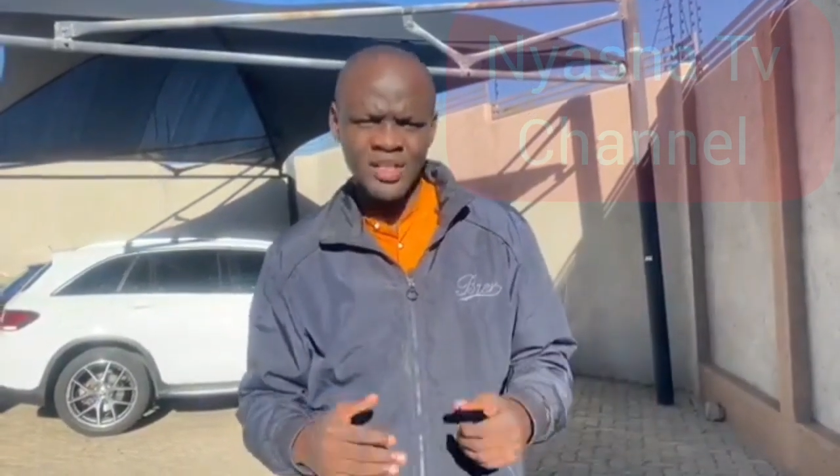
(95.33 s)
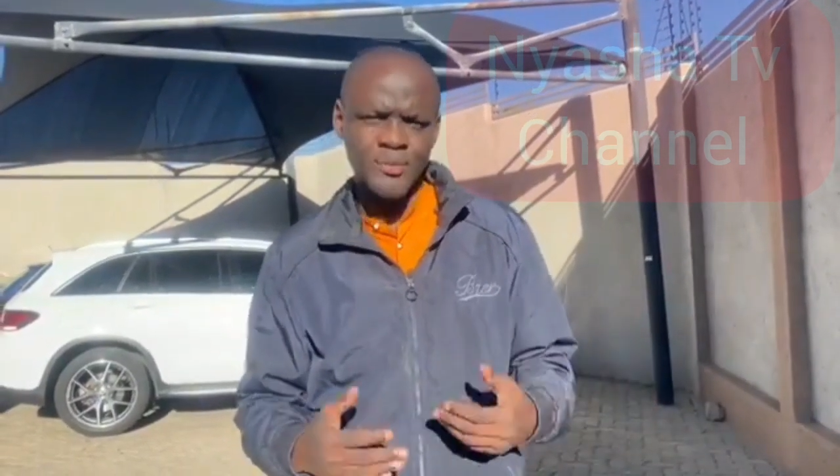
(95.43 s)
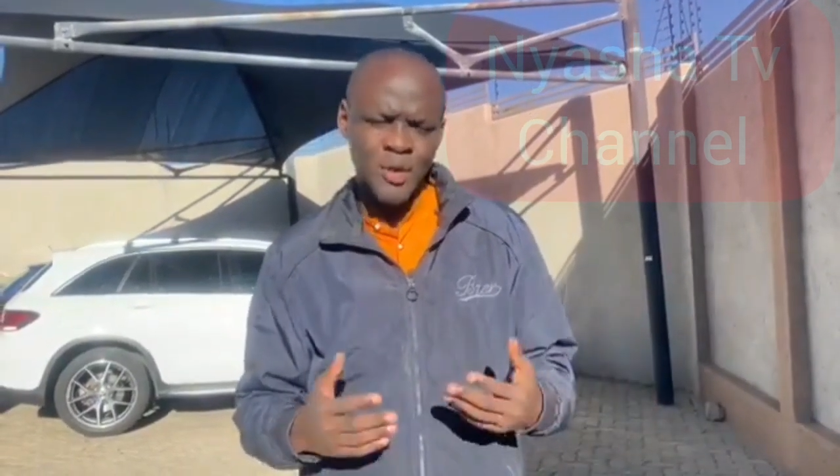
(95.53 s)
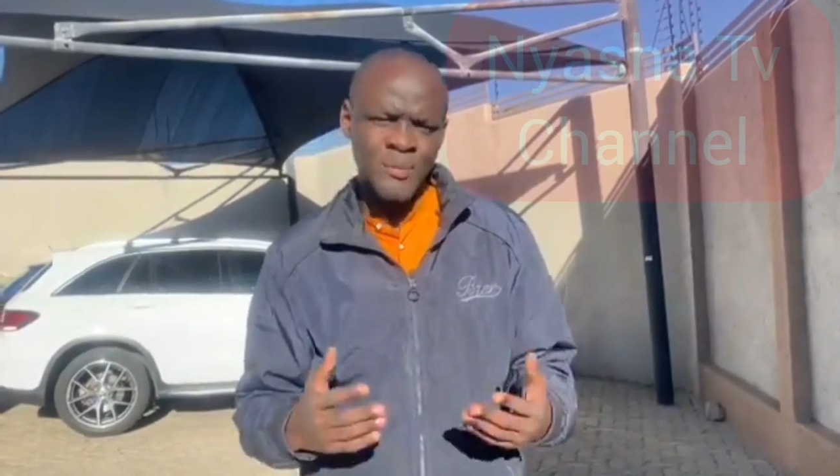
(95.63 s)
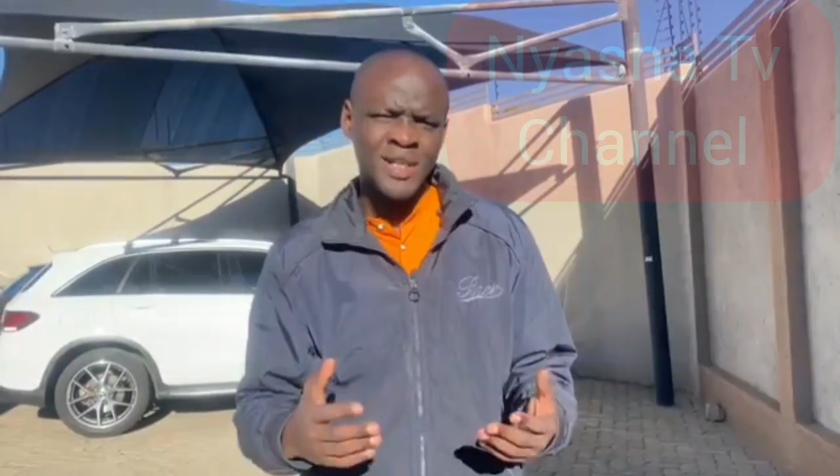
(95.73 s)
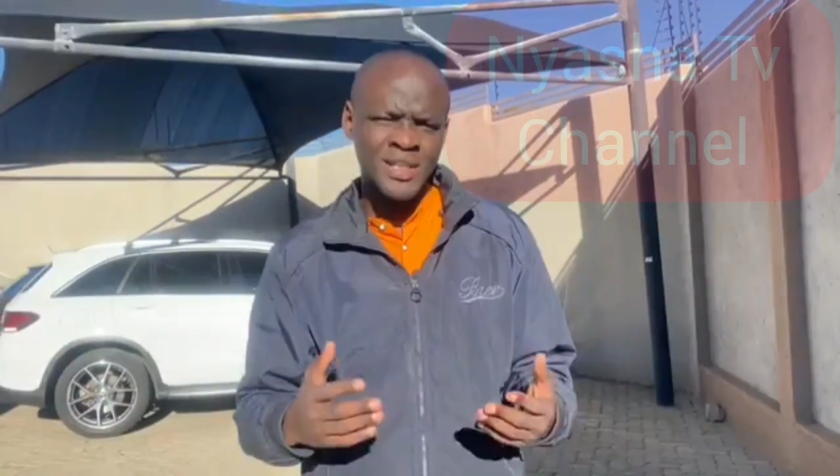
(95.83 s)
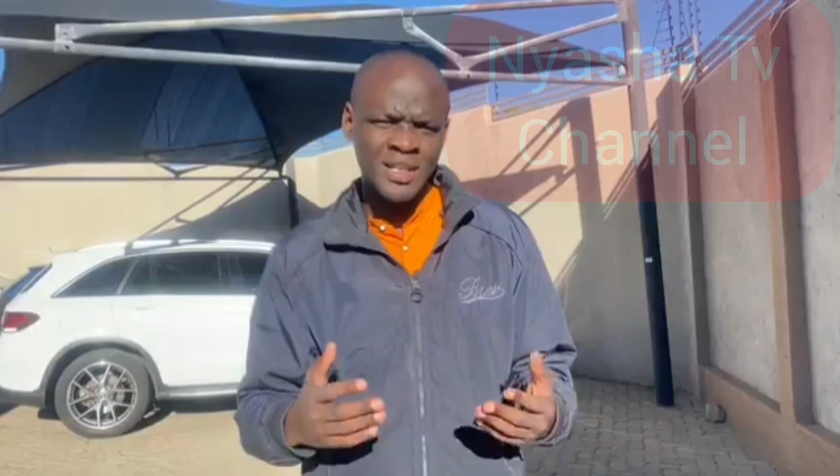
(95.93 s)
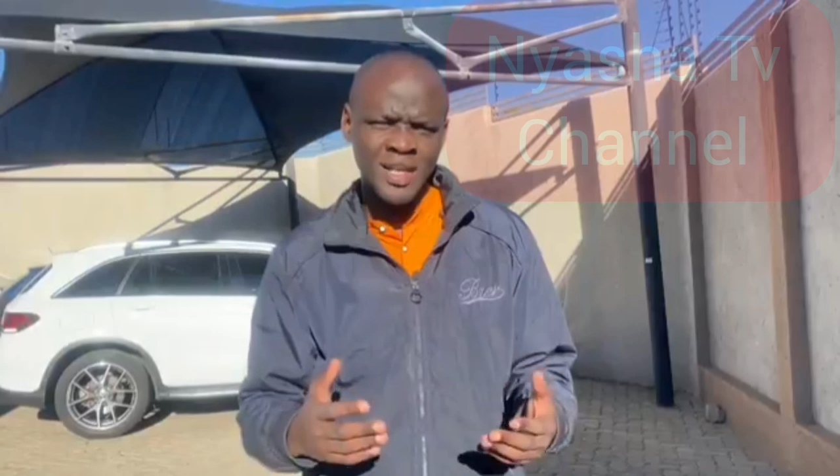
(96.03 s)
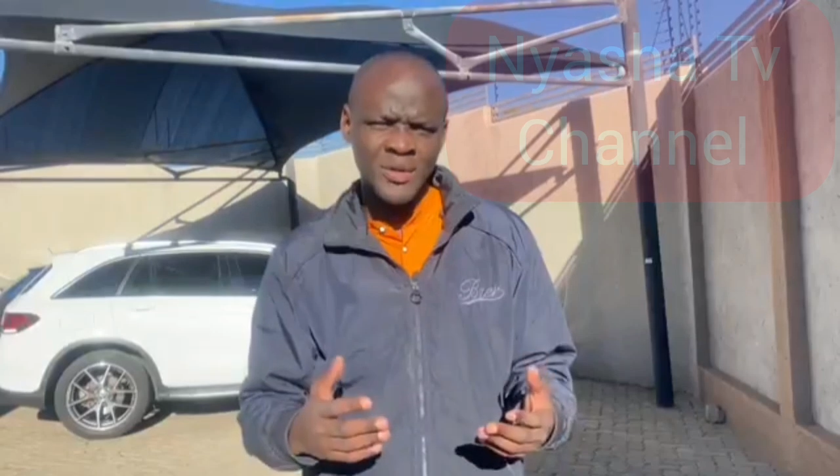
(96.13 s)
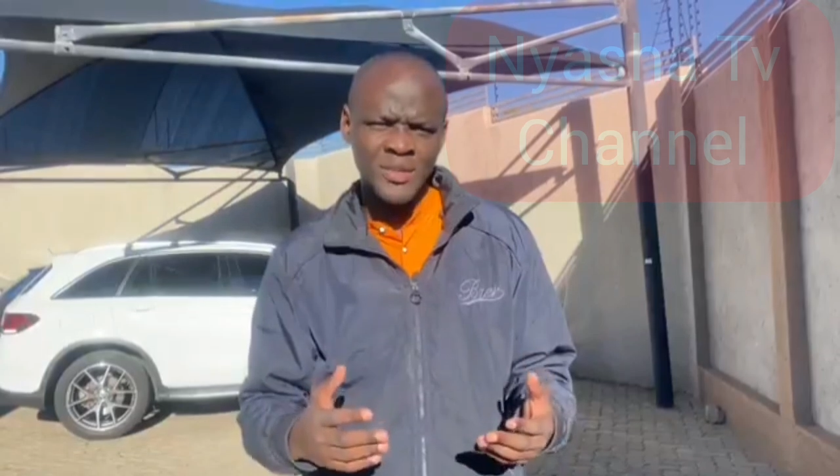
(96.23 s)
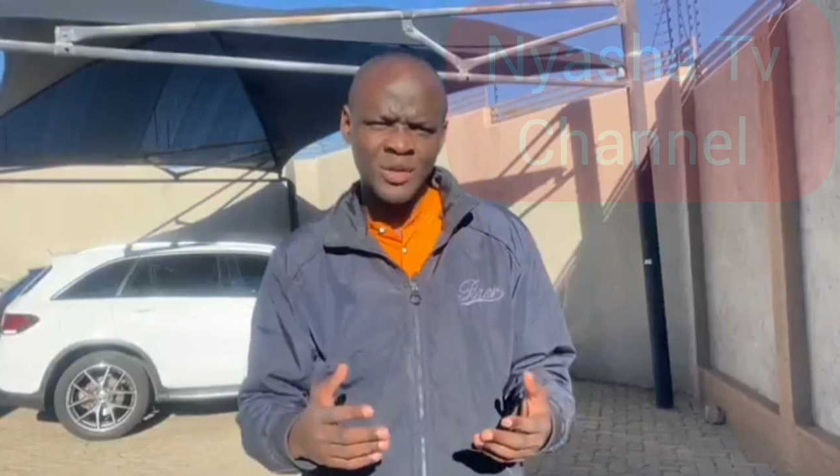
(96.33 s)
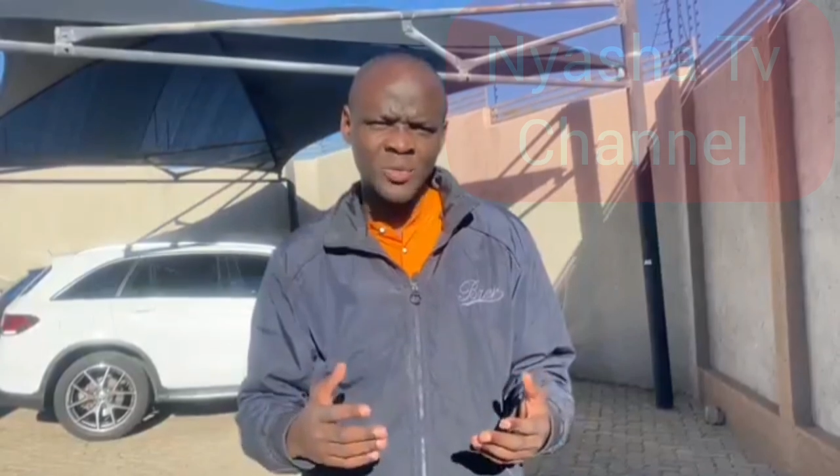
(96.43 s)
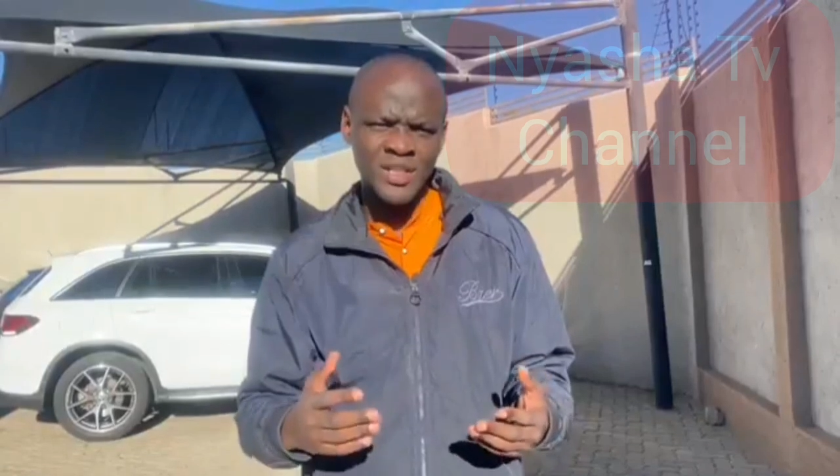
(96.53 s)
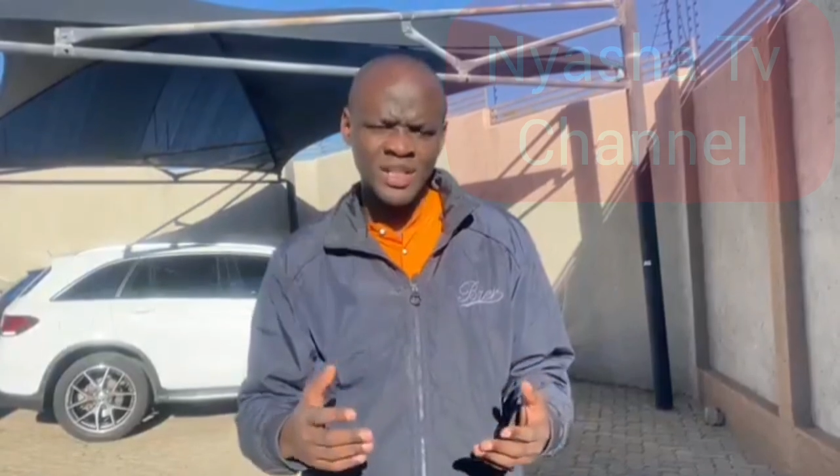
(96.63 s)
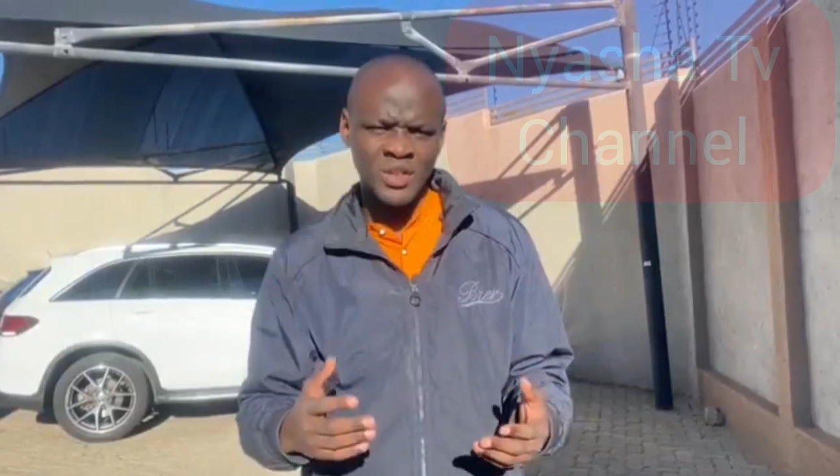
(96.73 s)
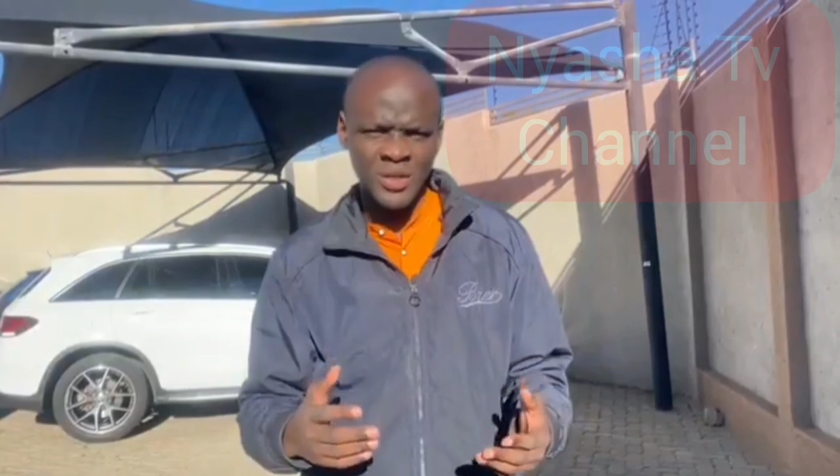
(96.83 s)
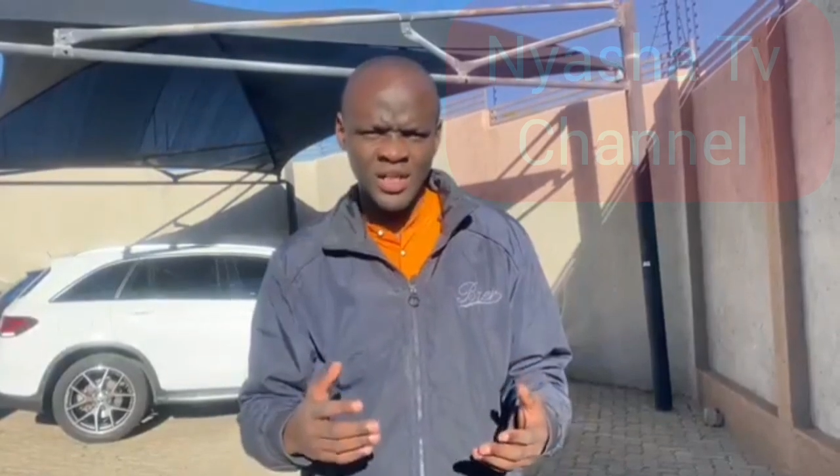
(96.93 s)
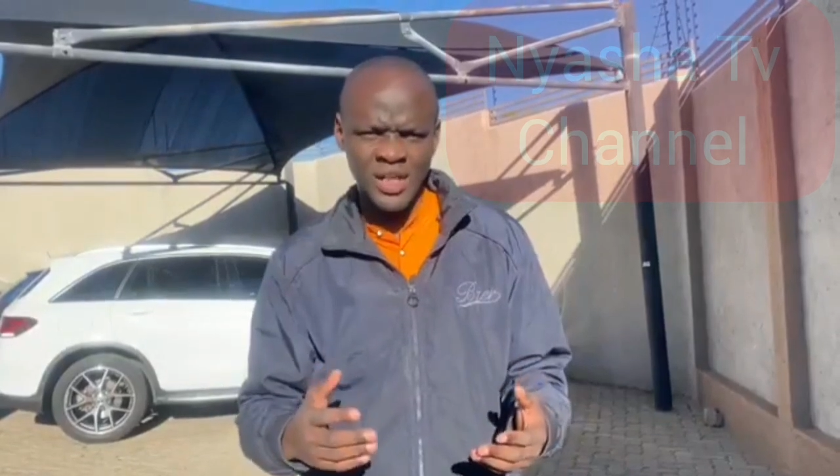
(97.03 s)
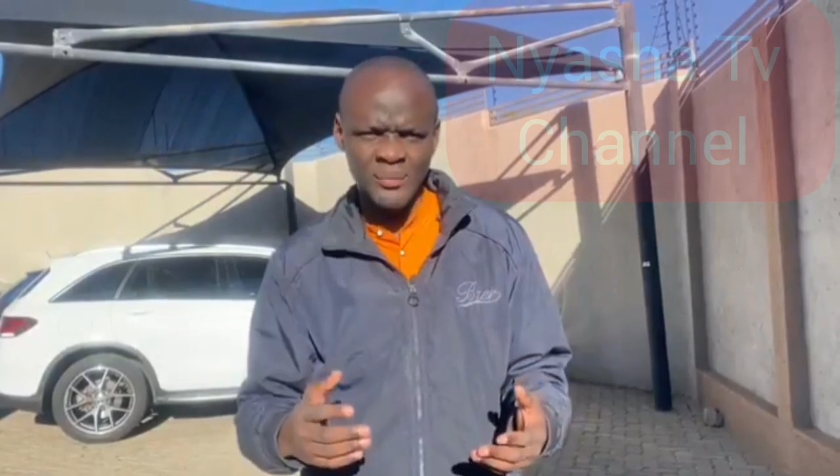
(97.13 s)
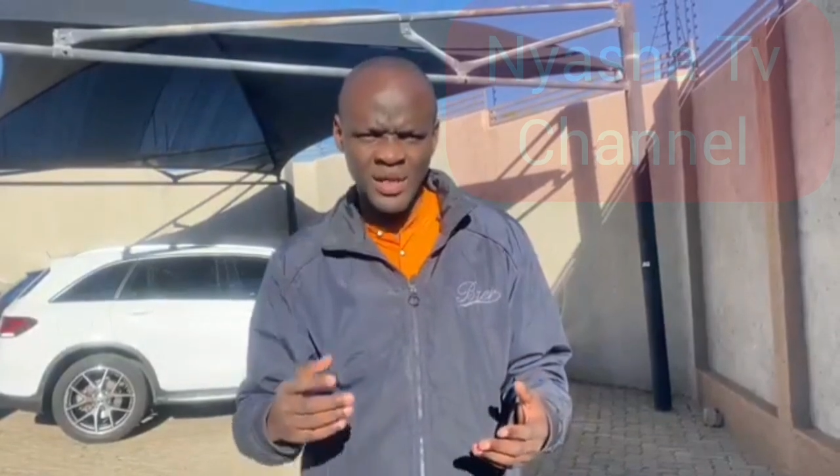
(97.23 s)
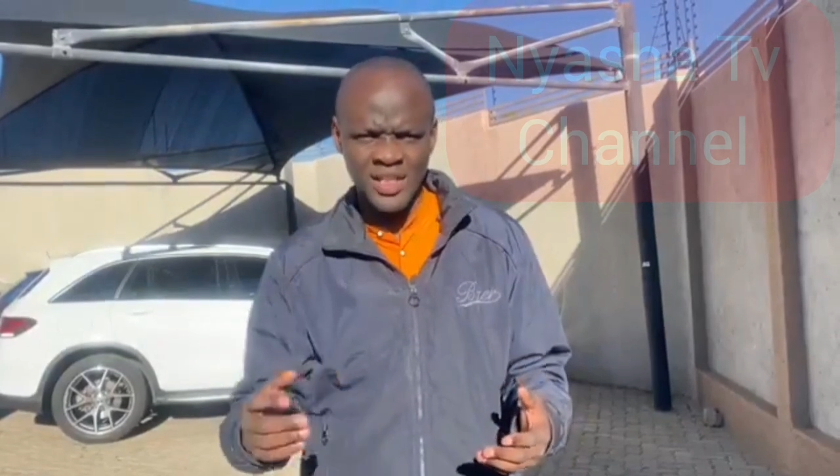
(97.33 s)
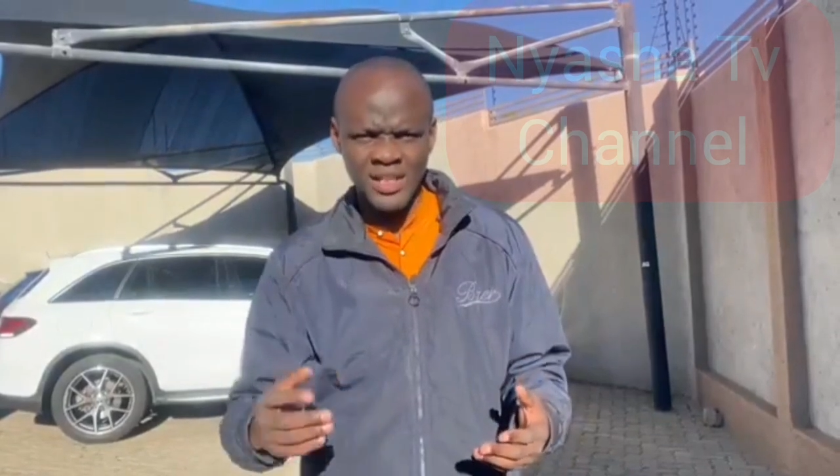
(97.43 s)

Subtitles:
Diplomacy entails that we sit on the table and